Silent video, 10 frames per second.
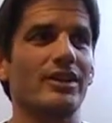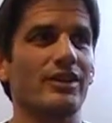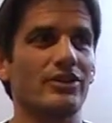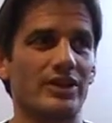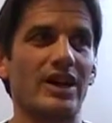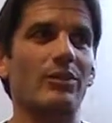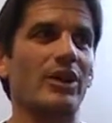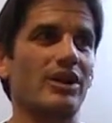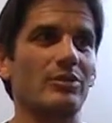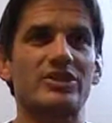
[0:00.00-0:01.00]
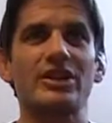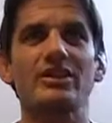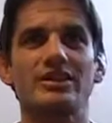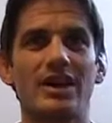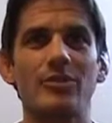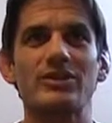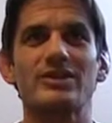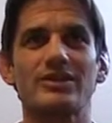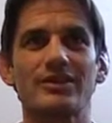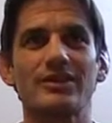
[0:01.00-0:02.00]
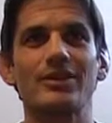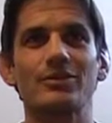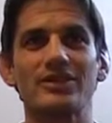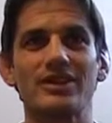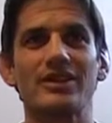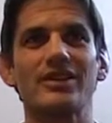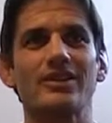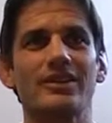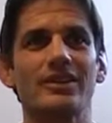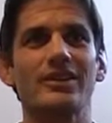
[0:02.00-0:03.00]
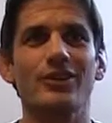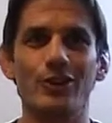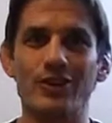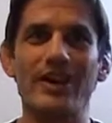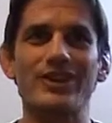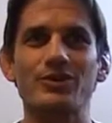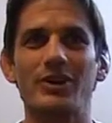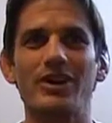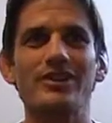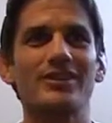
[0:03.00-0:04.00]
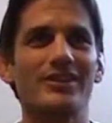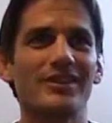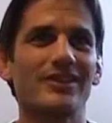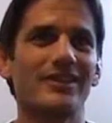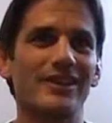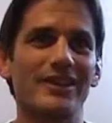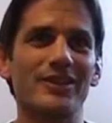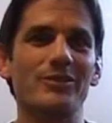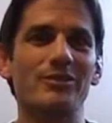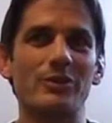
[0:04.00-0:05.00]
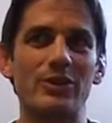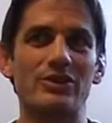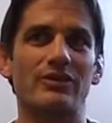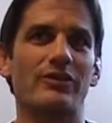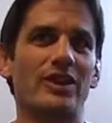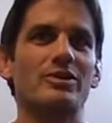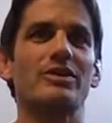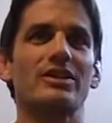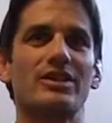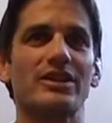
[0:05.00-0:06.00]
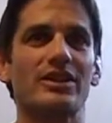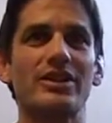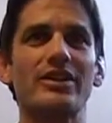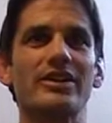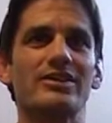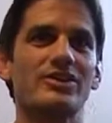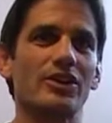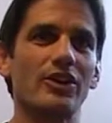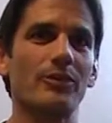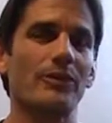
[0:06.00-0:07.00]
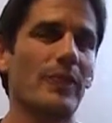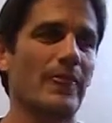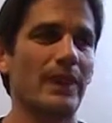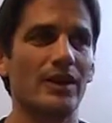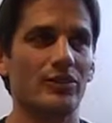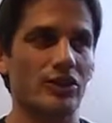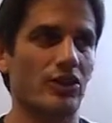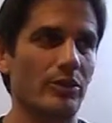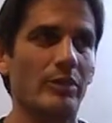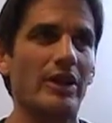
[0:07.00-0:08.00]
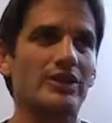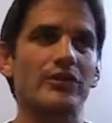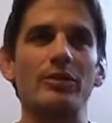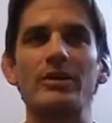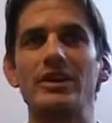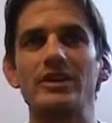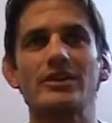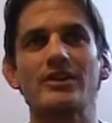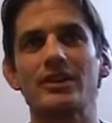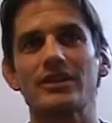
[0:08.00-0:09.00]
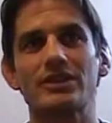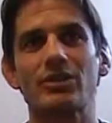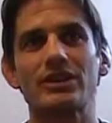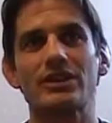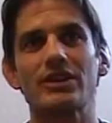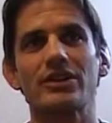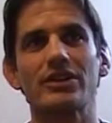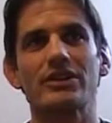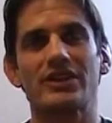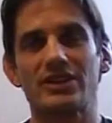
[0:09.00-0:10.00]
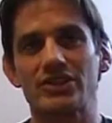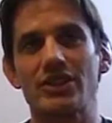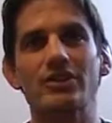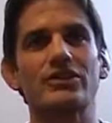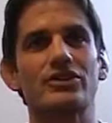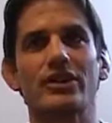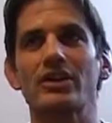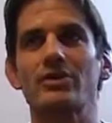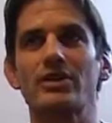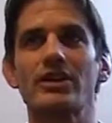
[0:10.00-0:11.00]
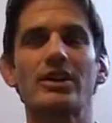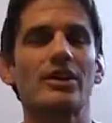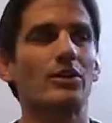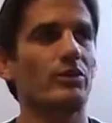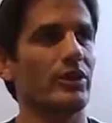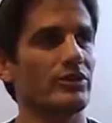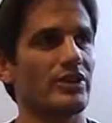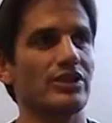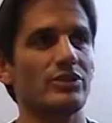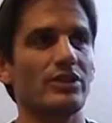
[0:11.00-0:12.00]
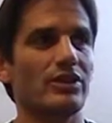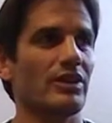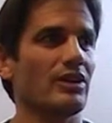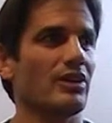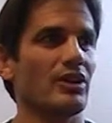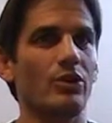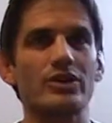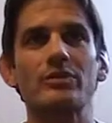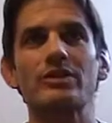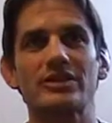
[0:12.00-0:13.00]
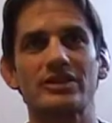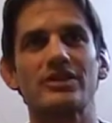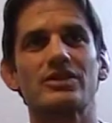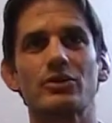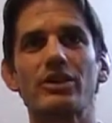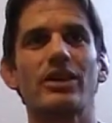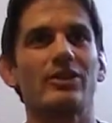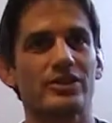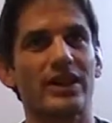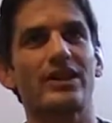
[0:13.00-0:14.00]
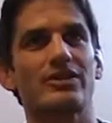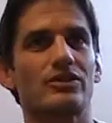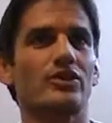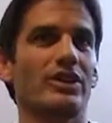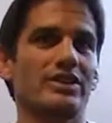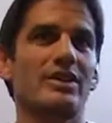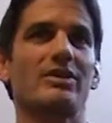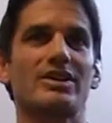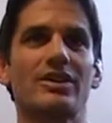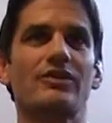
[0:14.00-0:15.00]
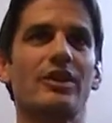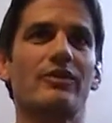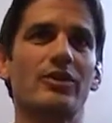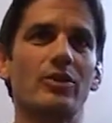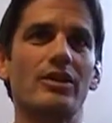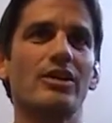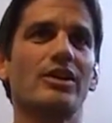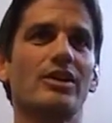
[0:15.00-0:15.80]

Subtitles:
There's a guy by the name of Sheldon Thomas that was a little guy as well, but he was a freshman at Clarion. So it was a good mix for me to go out to Clarion because I had Sheldon to train with, but it was also a coaching position to where I was kind of trying to set myself up for,